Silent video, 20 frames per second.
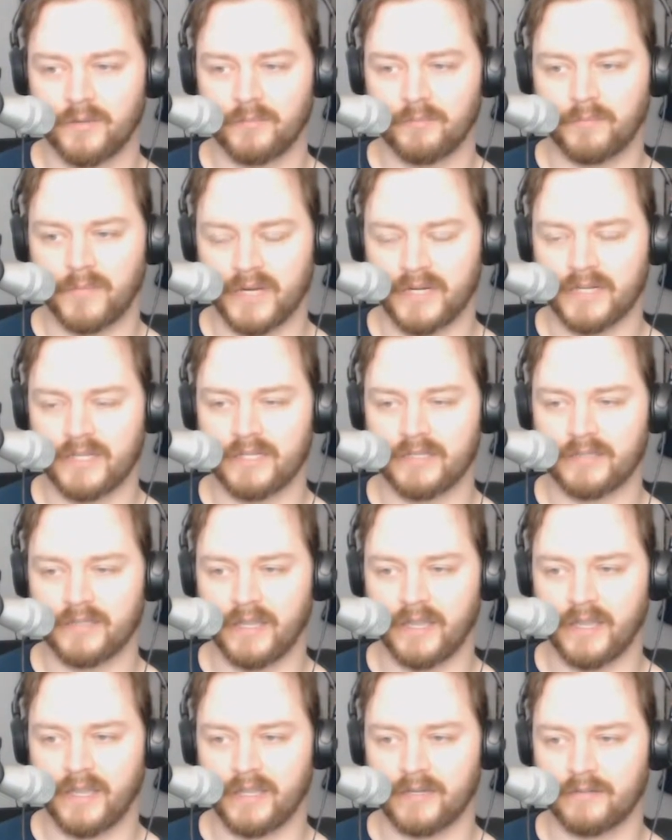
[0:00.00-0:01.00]
money
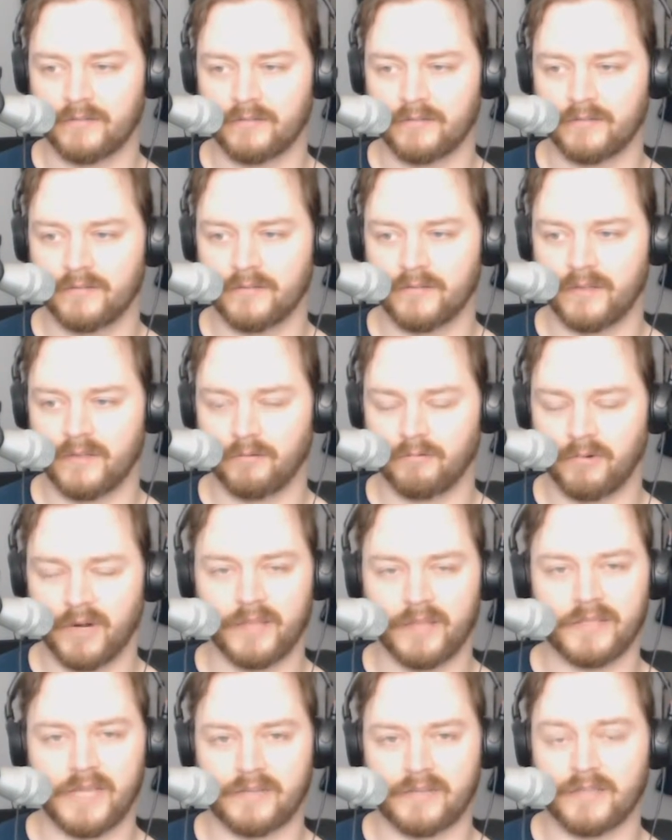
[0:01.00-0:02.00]
that
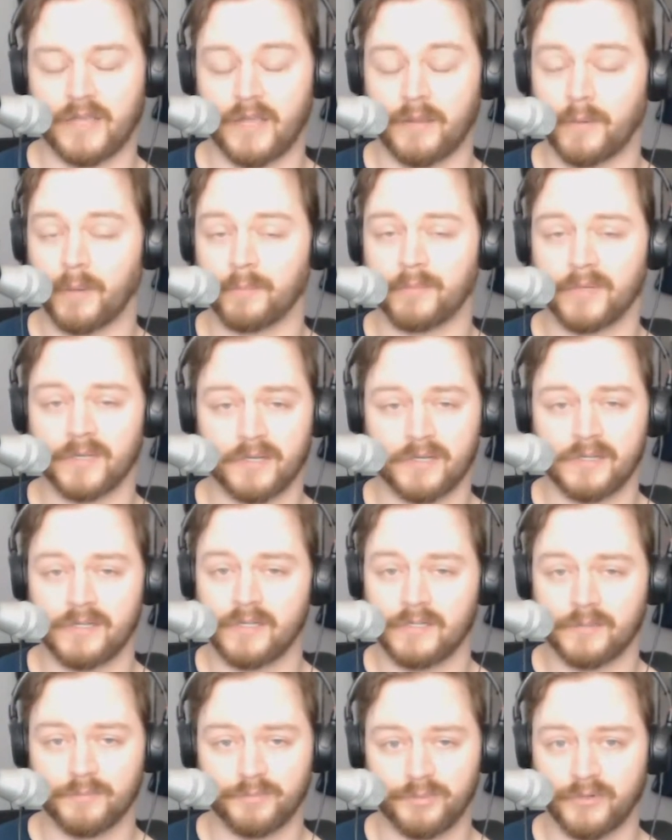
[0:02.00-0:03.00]
around that time I'm going to
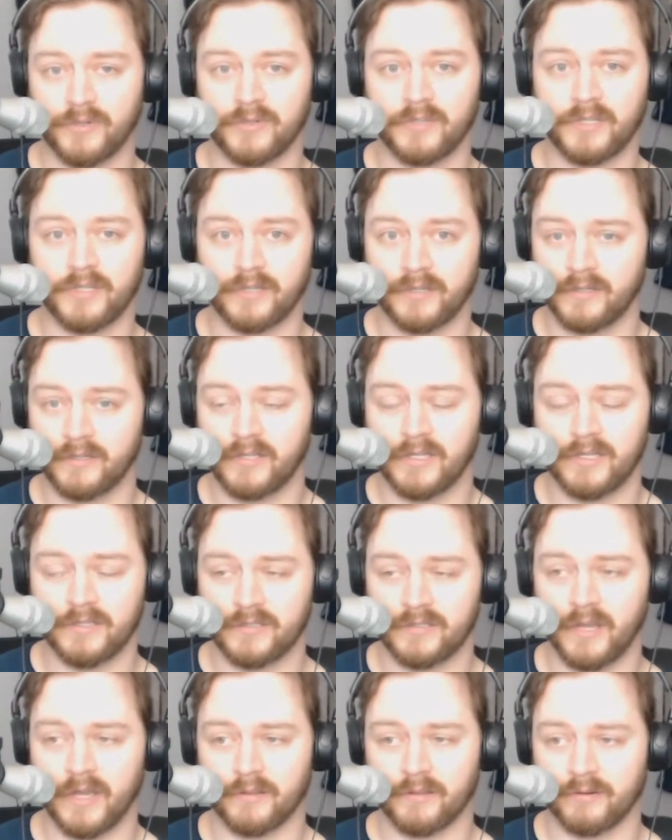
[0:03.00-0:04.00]
need to put
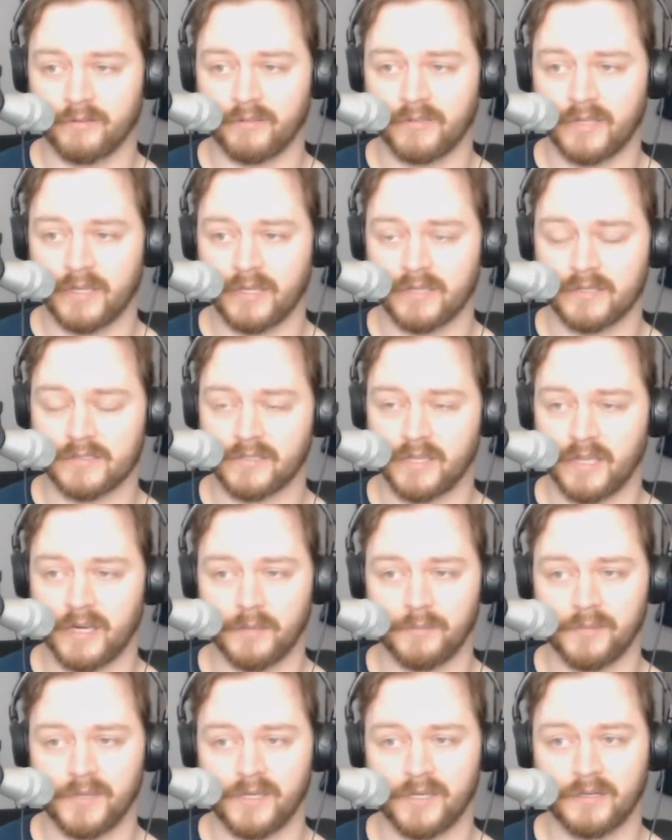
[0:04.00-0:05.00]
into other things.
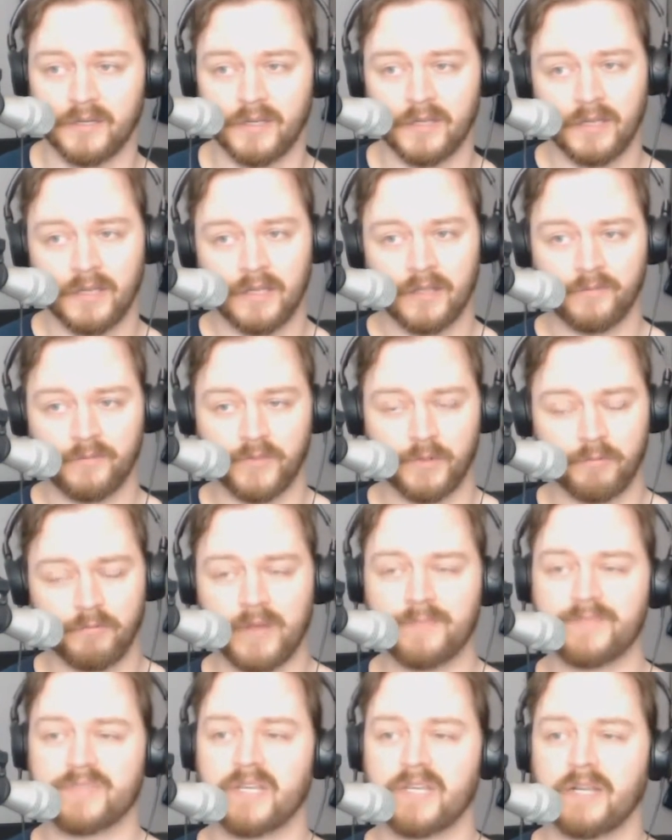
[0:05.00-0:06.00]
And I mean, the
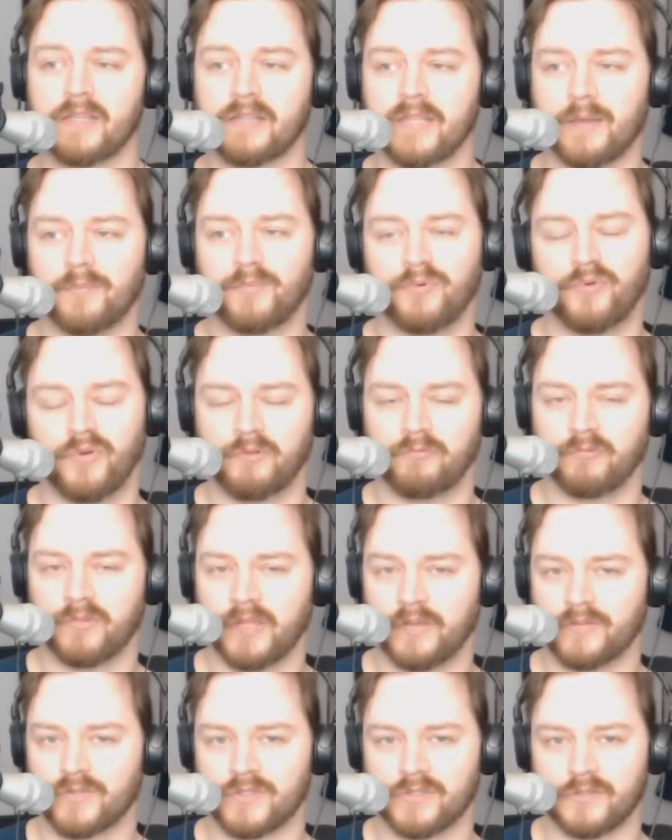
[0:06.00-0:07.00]
website at that point
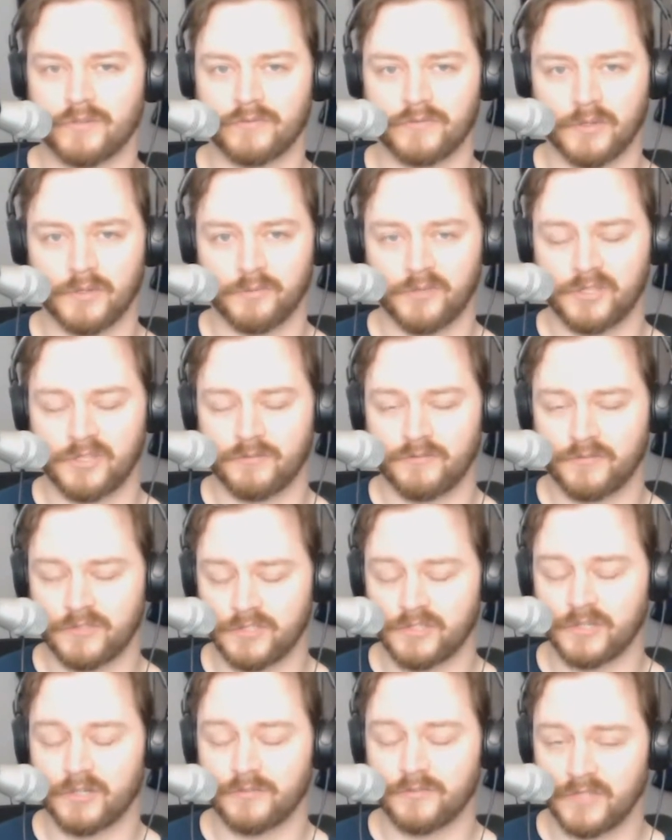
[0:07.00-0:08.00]
will have served
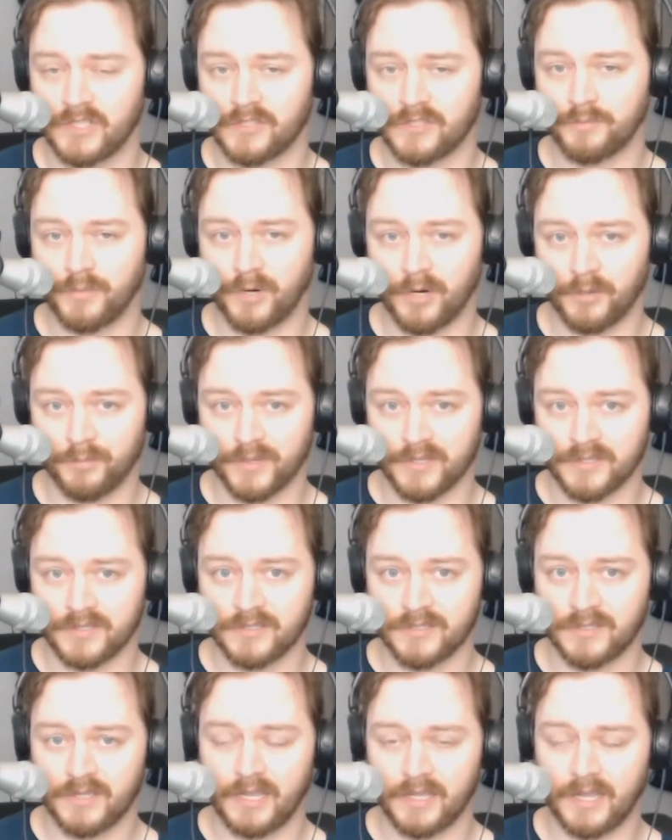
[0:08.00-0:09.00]
its
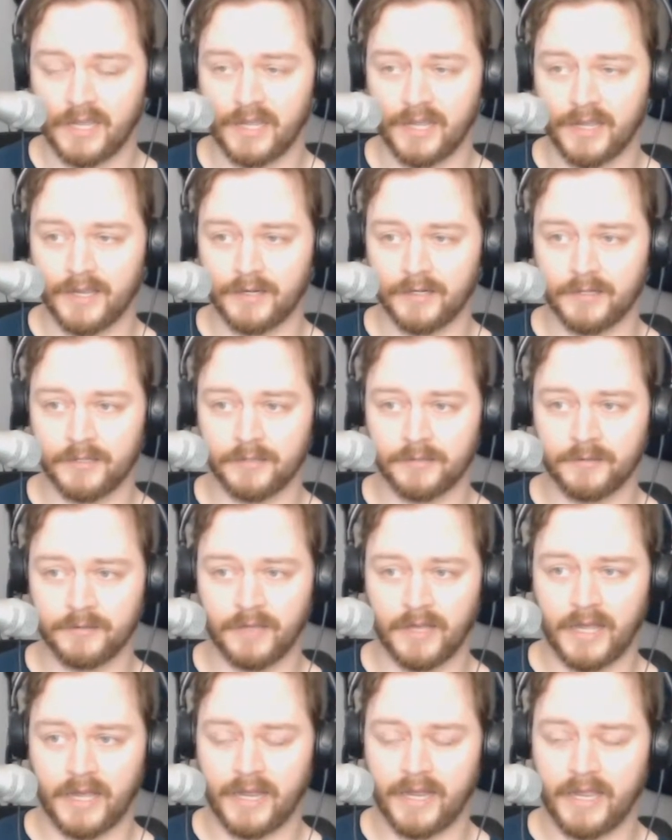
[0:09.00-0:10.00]
purpose. And
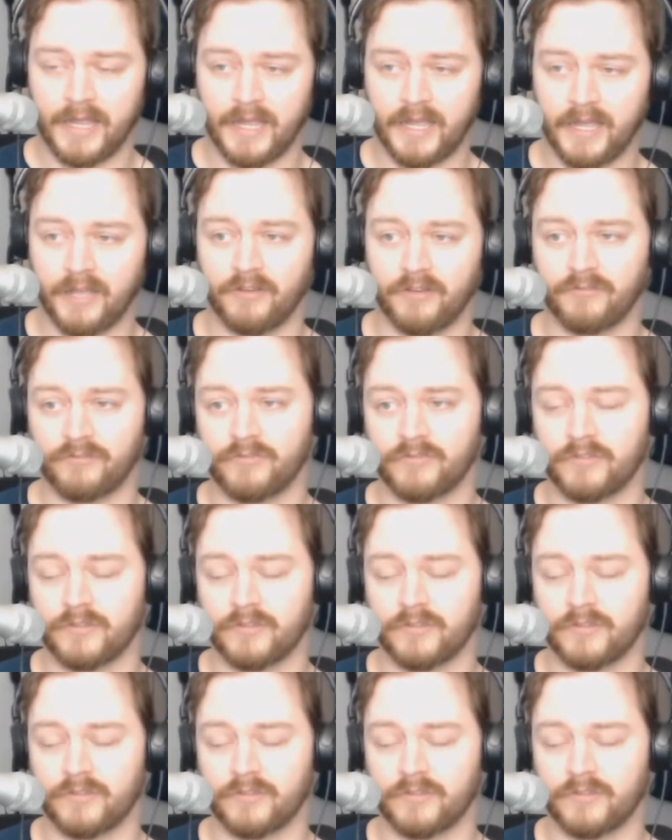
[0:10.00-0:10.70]
I have